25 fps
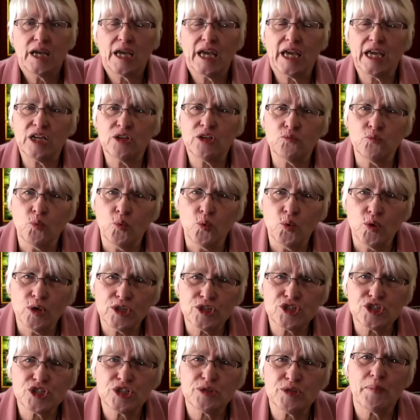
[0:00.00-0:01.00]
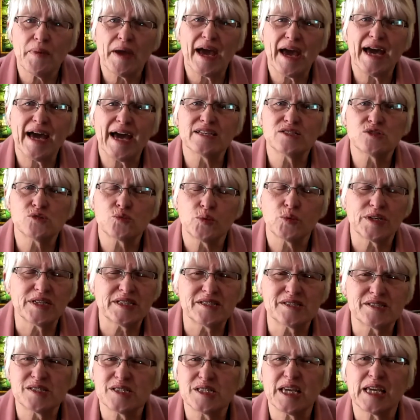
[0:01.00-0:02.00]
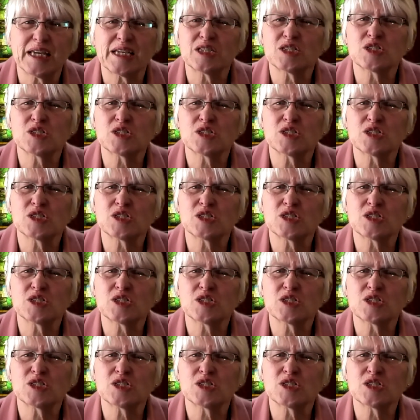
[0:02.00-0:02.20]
In worship, as we sing